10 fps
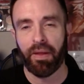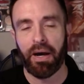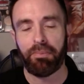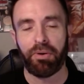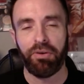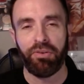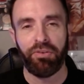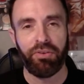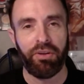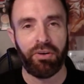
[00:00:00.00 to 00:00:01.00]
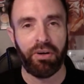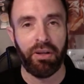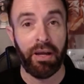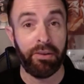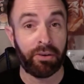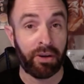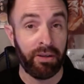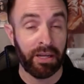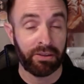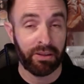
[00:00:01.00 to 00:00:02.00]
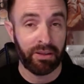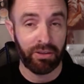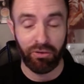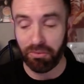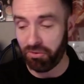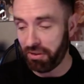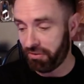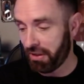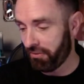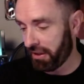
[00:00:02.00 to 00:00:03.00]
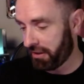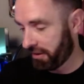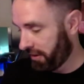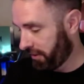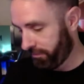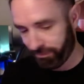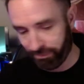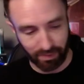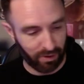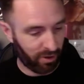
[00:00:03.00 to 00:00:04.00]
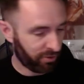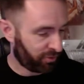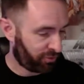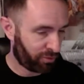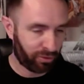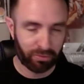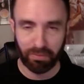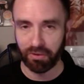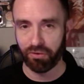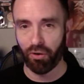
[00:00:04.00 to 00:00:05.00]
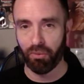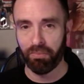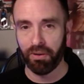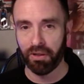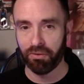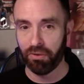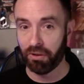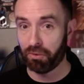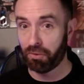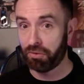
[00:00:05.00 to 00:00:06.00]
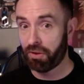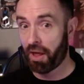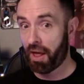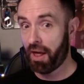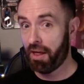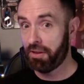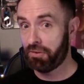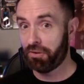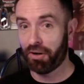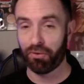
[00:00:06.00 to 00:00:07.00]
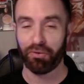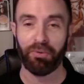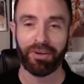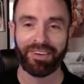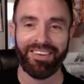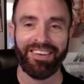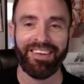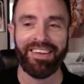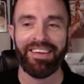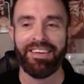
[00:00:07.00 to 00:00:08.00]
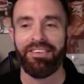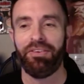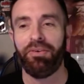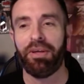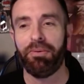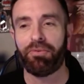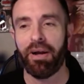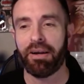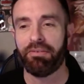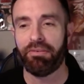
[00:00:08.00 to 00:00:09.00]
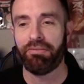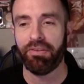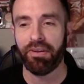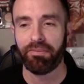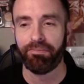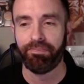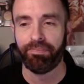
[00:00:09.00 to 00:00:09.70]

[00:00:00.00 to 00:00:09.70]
Operation Cinder, and how they're connecting things. You almost have to have like all your source books open, including, of course, the Star Wars book, to keep track of everything.